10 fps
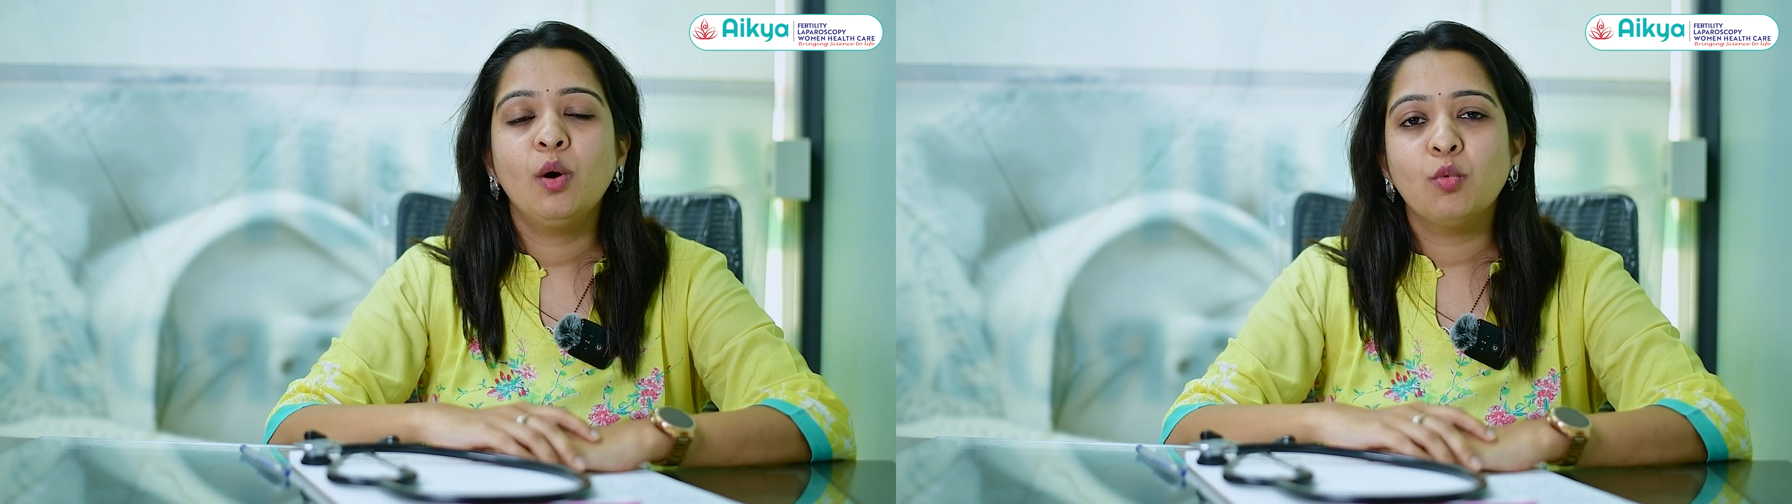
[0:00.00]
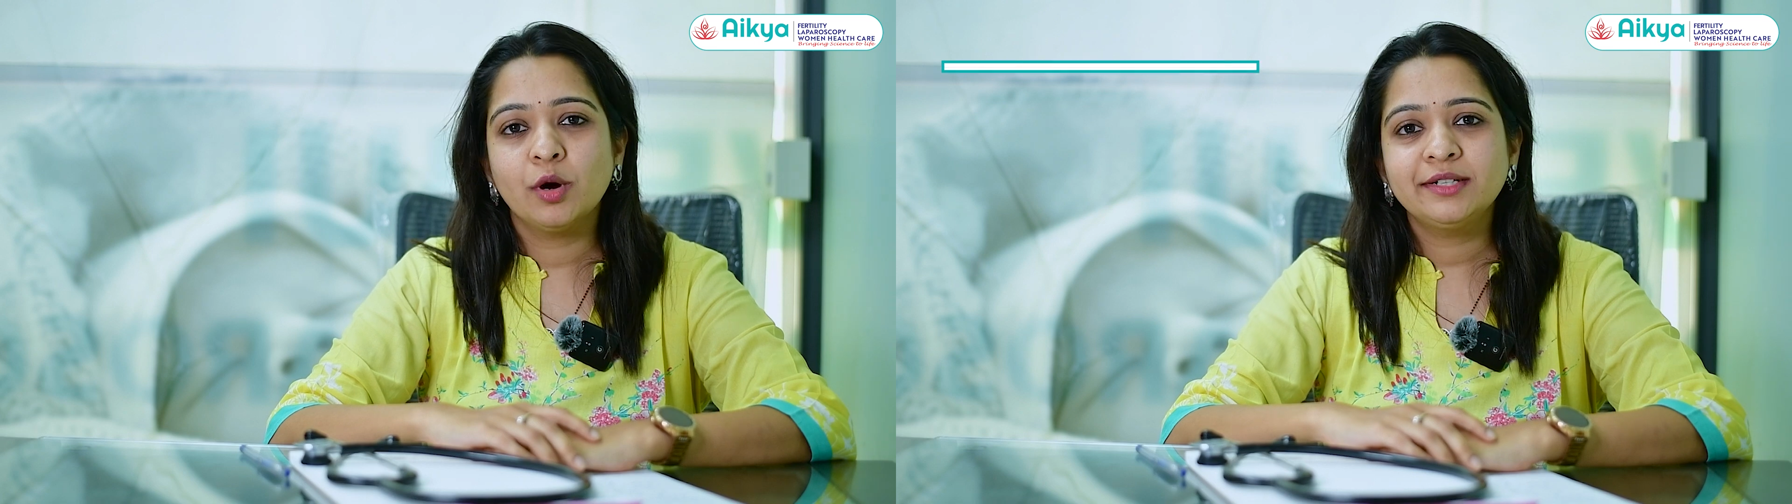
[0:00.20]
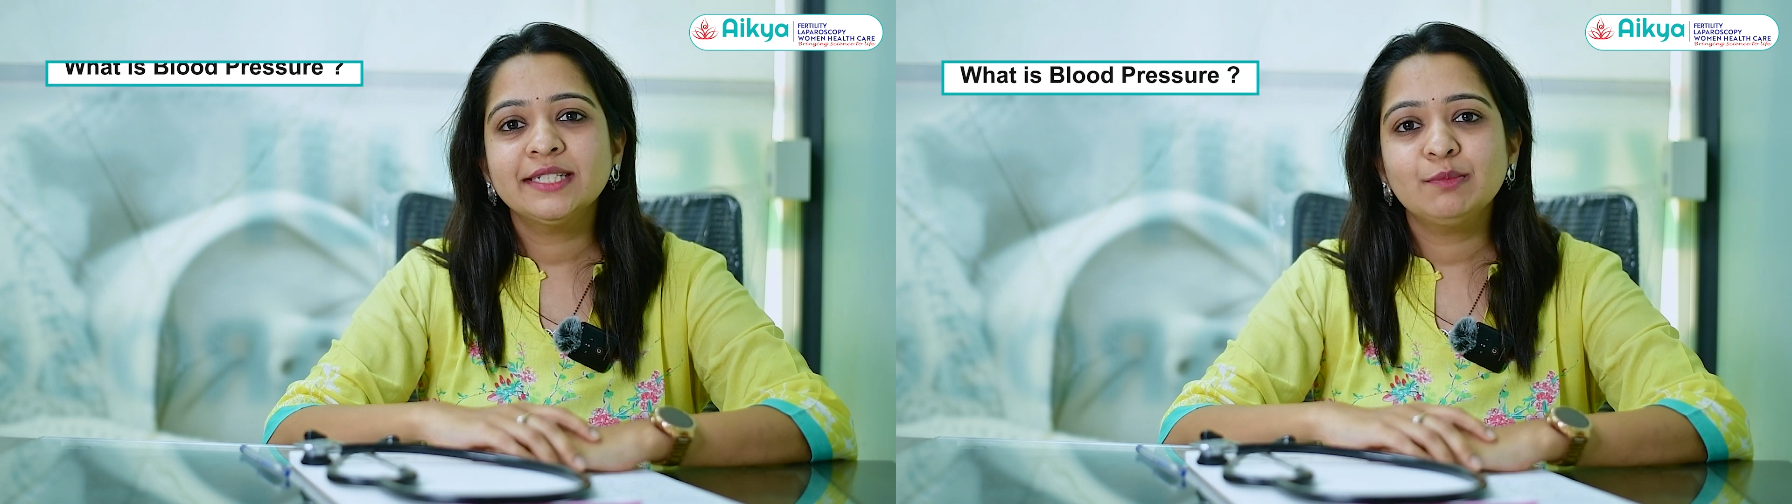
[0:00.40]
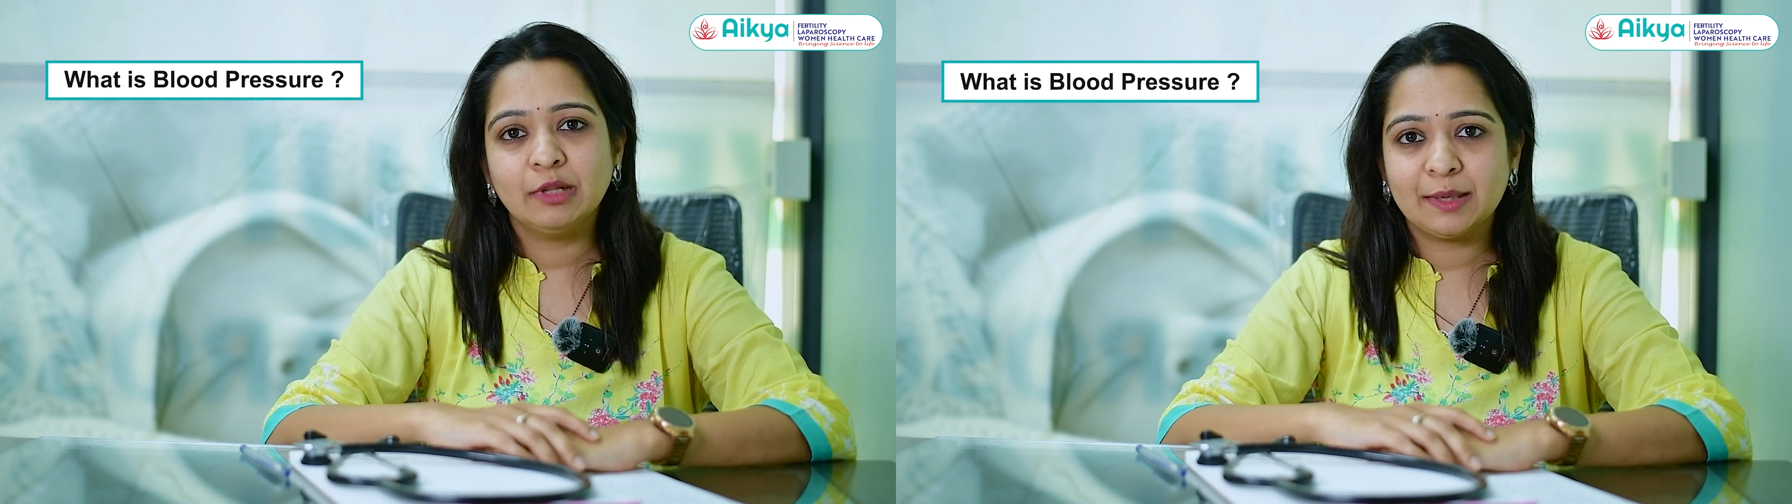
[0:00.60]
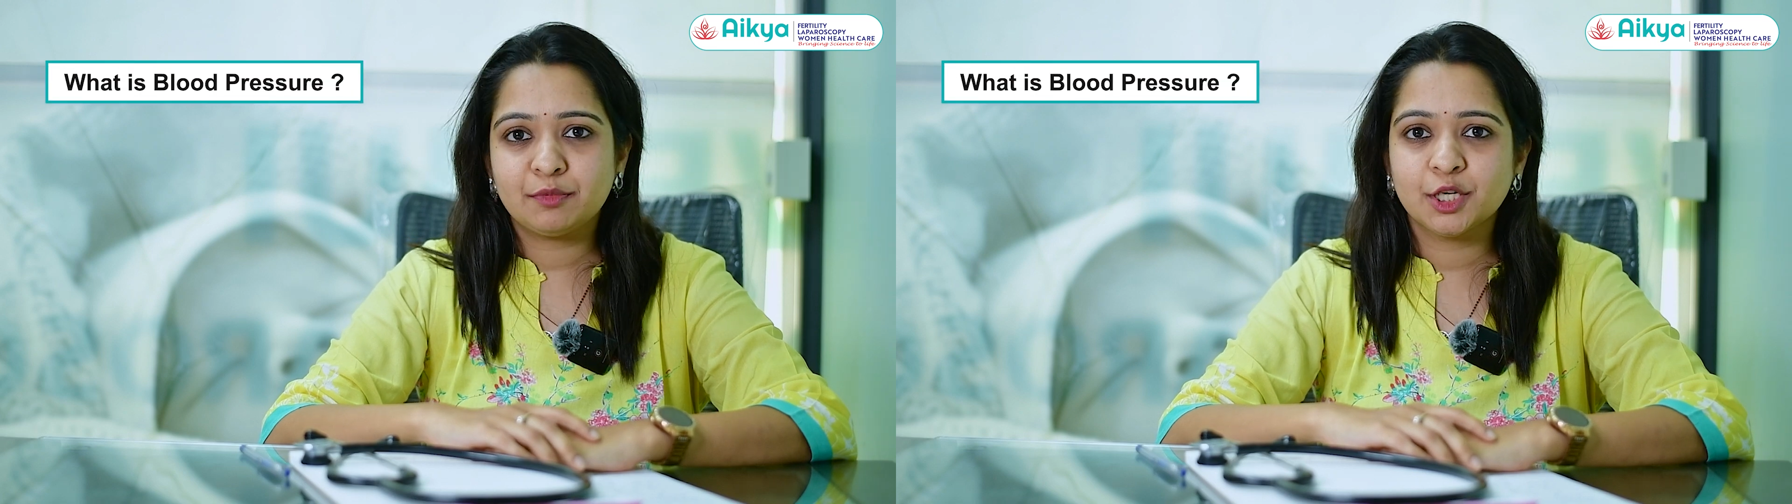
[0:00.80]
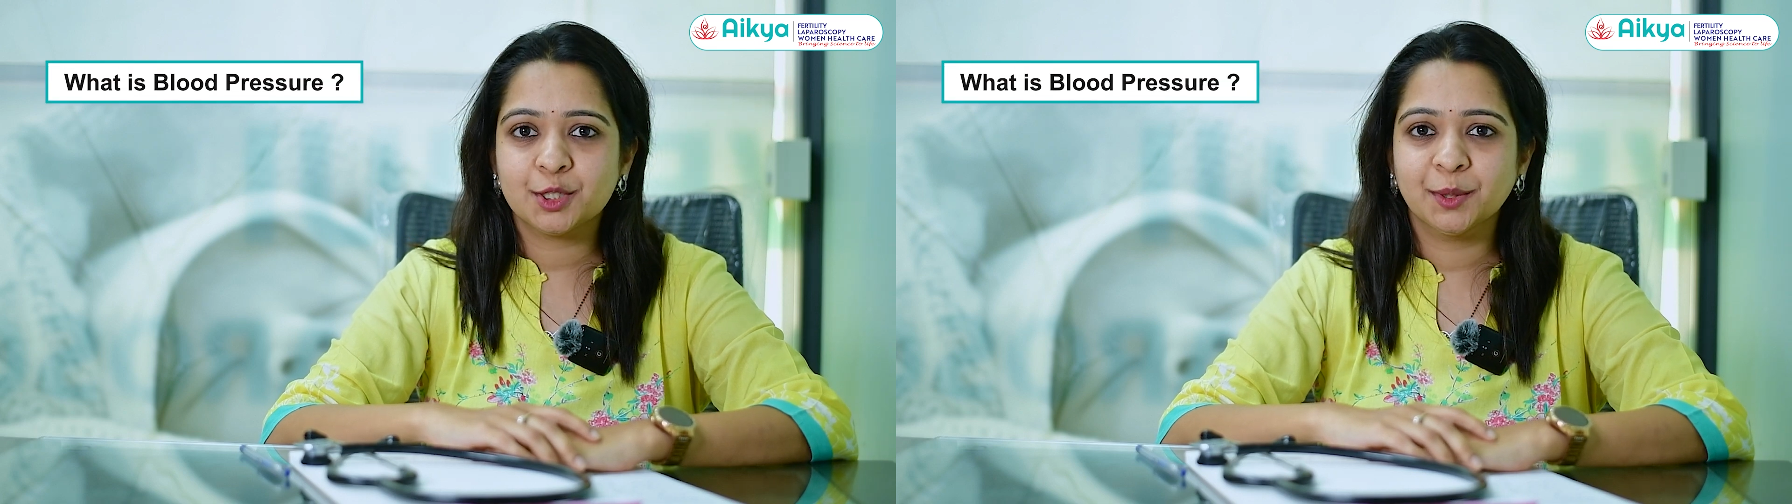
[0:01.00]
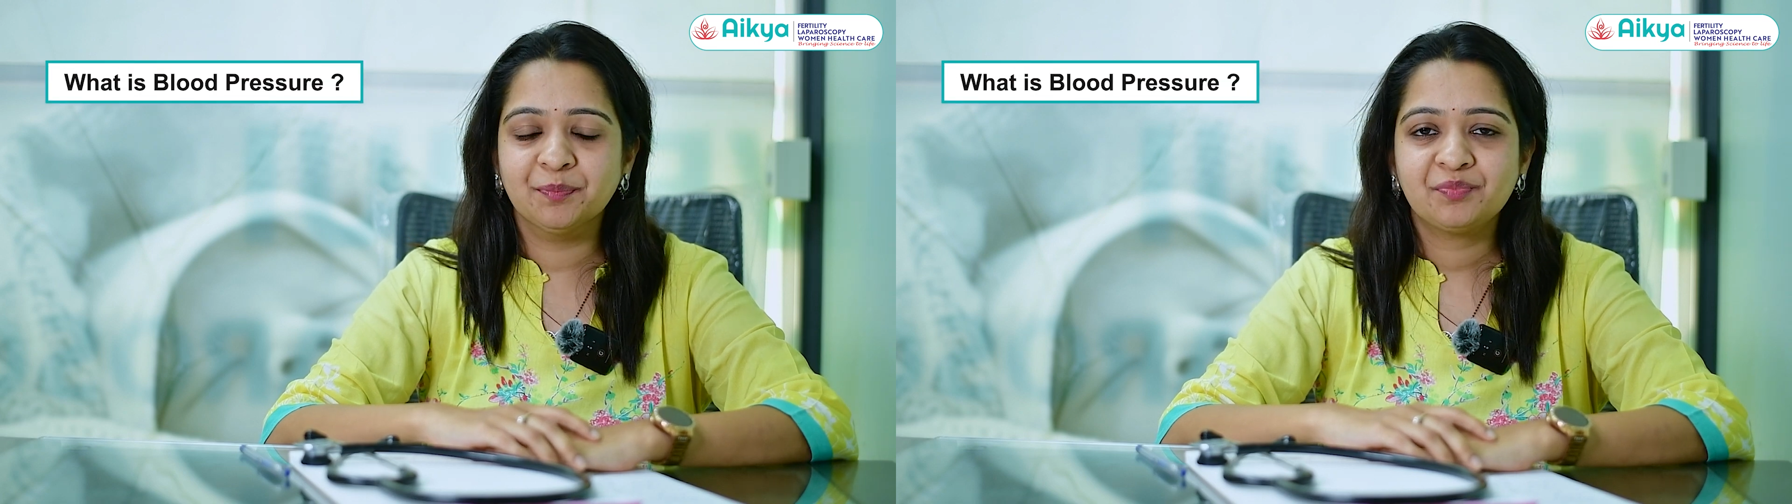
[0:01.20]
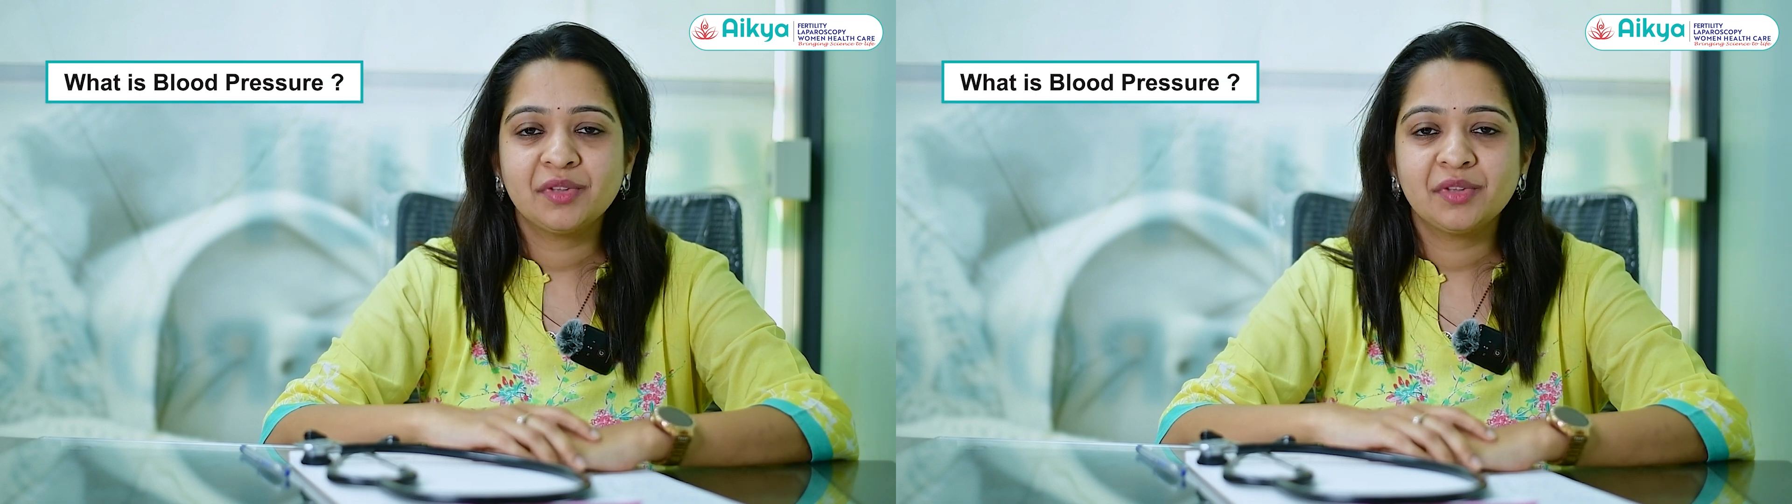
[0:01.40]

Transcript: What is blood pressure?